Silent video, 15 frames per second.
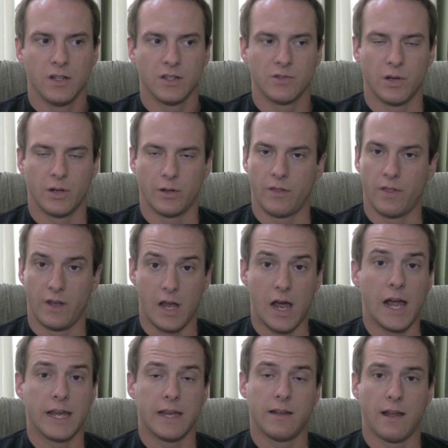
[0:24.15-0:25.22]
to the
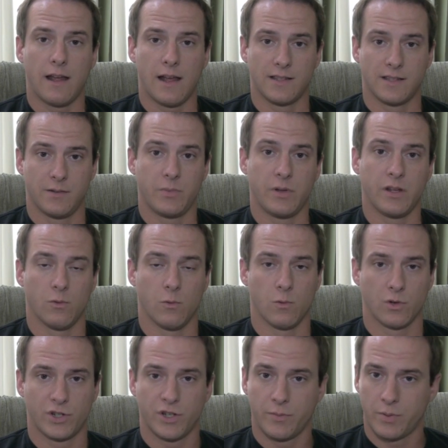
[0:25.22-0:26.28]
night as it being a
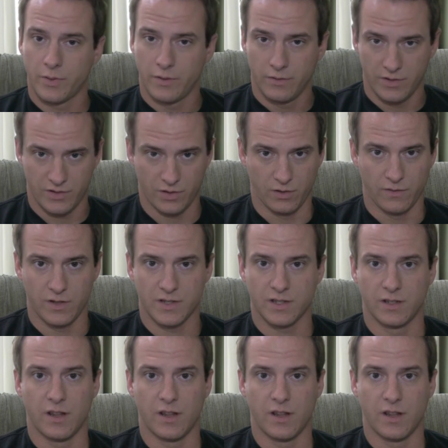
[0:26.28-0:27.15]
worship service,